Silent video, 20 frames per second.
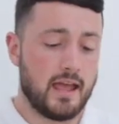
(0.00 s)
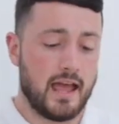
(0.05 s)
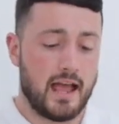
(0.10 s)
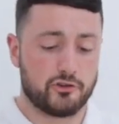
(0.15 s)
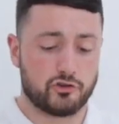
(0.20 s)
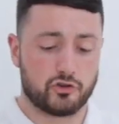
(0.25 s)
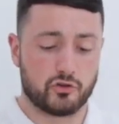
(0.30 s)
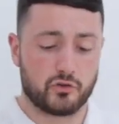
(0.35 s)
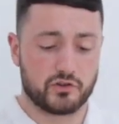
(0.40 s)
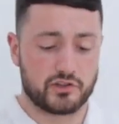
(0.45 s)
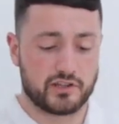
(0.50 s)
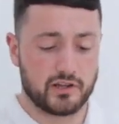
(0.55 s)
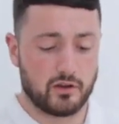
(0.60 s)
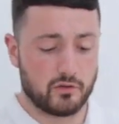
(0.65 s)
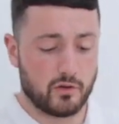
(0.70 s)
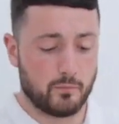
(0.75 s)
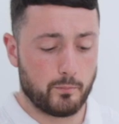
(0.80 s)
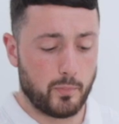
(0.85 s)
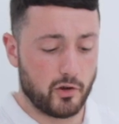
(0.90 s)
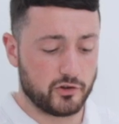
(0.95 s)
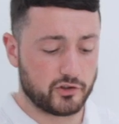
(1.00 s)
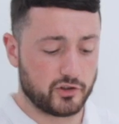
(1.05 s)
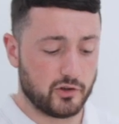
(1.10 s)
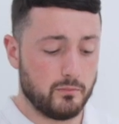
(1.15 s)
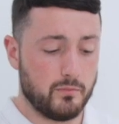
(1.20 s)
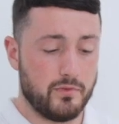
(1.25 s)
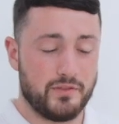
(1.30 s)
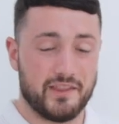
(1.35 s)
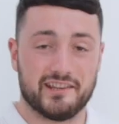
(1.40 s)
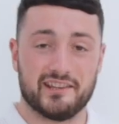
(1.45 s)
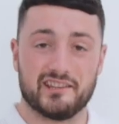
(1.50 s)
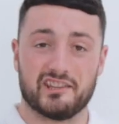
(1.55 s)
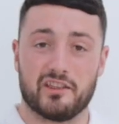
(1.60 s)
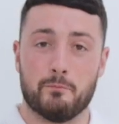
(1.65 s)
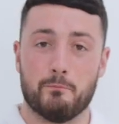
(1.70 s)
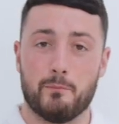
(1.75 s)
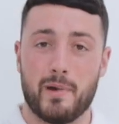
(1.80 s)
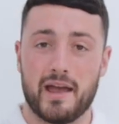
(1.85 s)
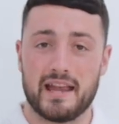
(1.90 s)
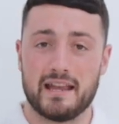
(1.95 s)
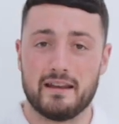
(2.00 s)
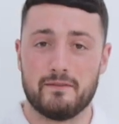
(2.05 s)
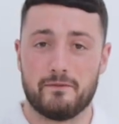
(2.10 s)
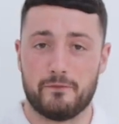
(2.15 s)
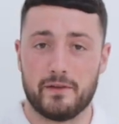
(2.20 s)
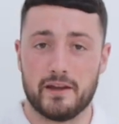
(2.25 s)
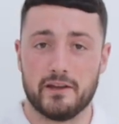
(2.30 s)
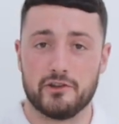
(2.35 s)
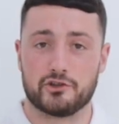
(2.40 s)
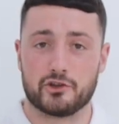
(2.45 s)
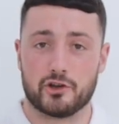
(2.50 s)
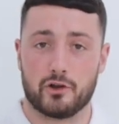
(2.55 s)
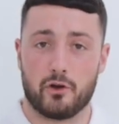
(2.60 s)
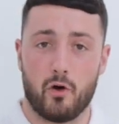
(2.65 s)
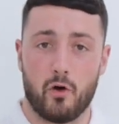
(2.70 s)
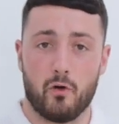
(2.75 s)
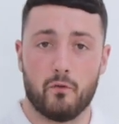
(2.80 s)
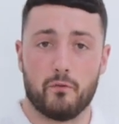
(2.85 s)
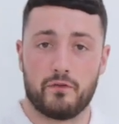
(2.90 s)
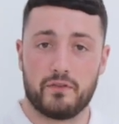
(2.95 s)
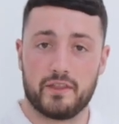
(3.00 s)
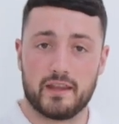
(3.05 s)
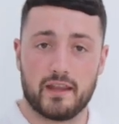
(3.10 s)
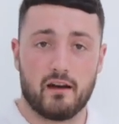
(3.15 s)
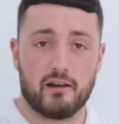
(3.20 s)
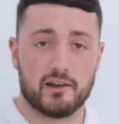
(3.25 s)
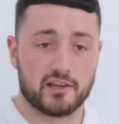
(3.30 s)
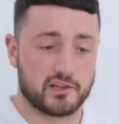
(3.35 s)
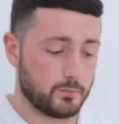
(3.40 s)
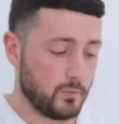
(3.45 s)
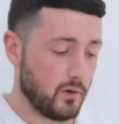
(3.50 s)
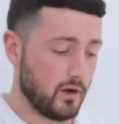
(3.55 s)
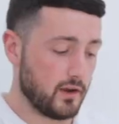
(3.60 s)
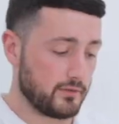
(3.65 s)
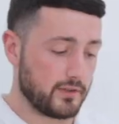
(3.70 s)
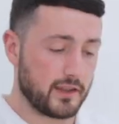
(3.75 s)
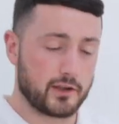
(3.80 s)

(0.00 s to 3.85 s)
As you can see on the bottom, this is the main feature of the ice spike.